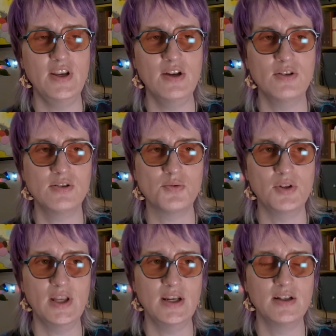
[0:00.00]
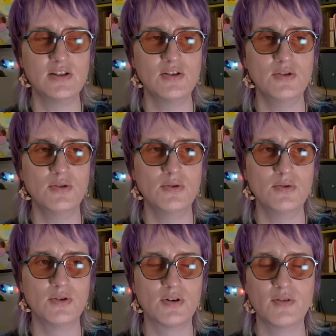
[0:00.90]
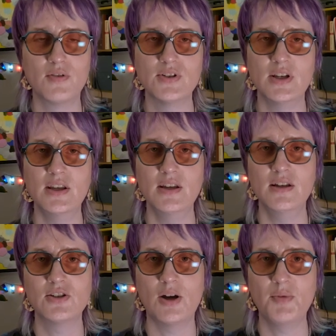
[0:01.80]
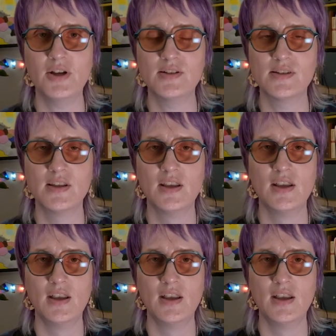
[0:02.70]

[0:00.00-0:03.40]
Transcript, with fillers: videos related to neurodiversity topics.